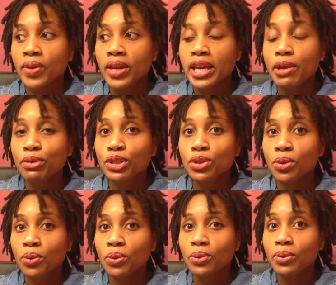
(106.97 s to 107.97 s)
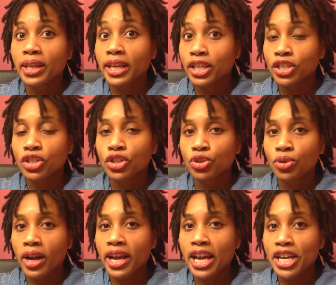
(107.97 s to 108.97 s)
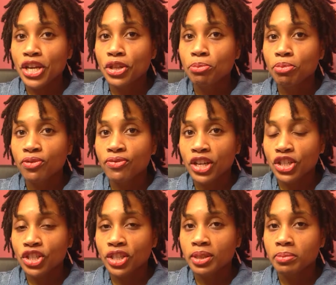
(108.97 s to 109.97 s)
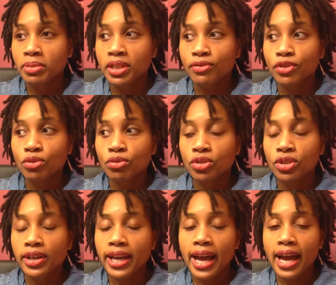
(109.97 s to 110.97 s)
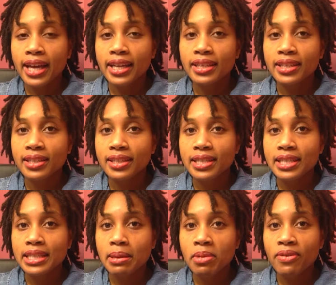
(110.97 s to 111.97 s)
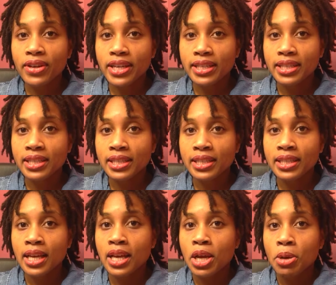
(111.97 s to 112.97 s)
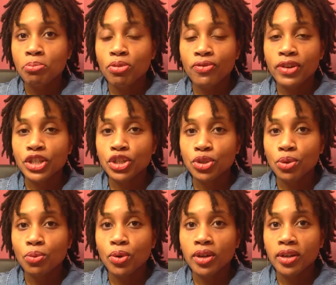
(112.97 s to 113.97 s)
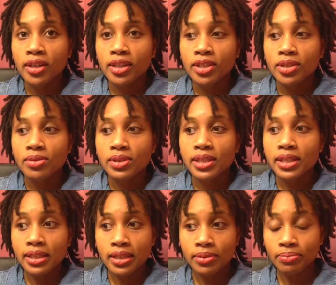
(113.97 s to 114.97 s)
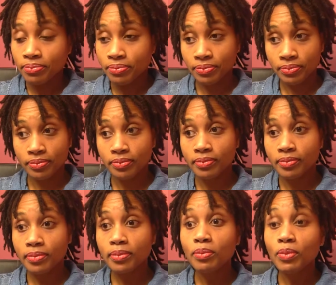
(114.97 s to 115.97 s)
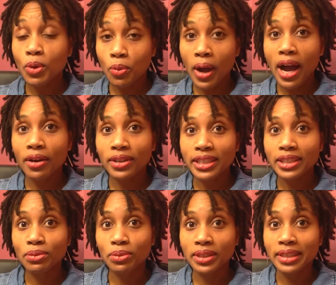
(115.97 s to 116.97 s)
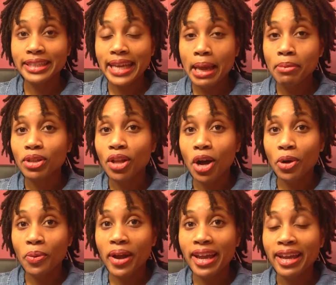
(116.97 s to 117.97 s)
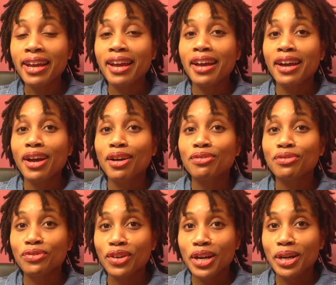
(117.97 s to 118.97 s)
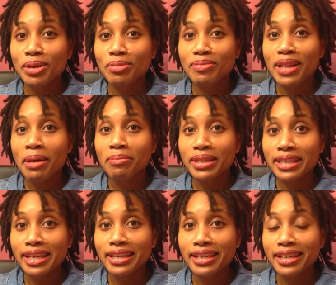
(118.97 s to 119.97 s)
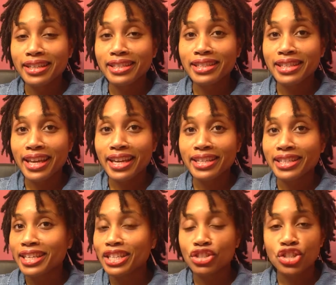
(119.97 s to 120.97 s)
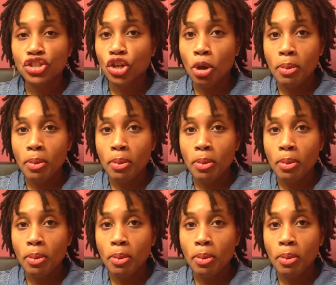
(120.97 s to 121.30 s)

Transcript: he was told that he should try another profession but if you look at some of his professional work you see wow he really came a long way from that beginning stage and it's just all